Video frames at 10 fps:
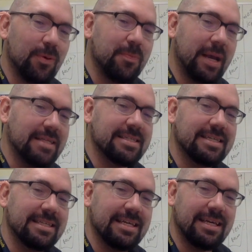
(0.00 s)
were
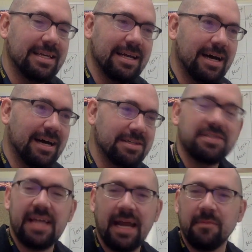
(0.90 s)
basically
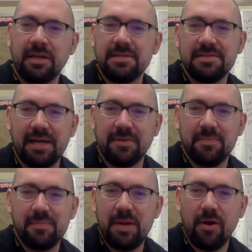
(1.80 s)
just enemies, like
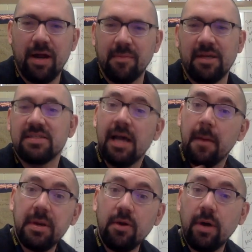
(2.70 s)
pure enemies.
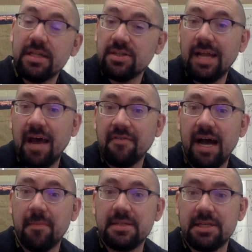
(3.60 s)
But you know what? It's good to have
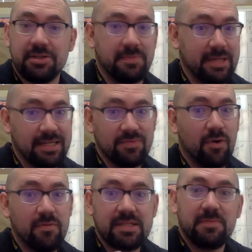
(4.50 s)
competition because
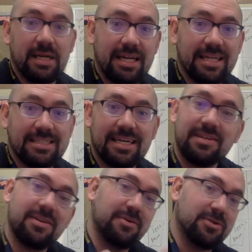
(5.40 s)
one was competing against the
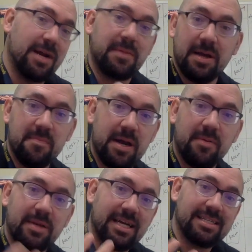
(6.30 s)
other. They were trying to become better
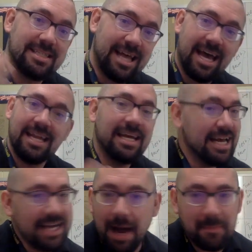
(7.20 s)
because of that.
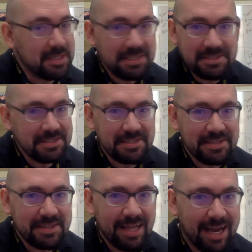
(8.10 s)
Competition's a
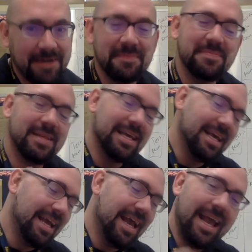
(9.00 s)
good thing.
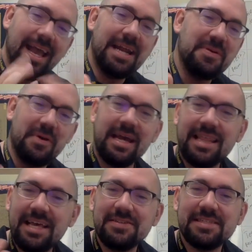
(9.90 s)
Anyway,
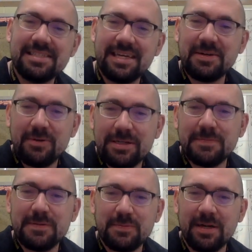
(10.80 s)
they used to send
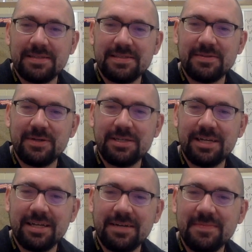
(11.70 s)
Christmas presents to each
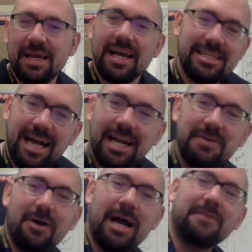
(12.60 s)
other. John D.
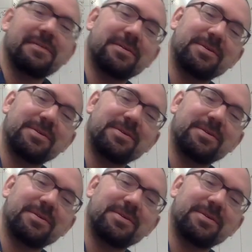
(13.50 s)
Rockefeller